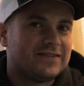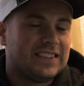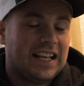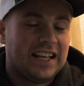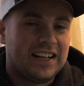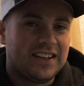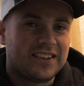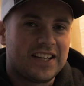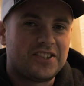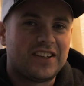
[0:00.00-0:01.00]
And I'll
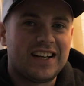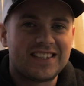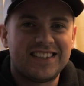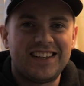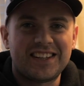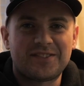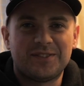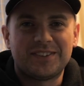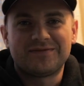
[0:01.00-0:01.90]
catch you guys in the next one.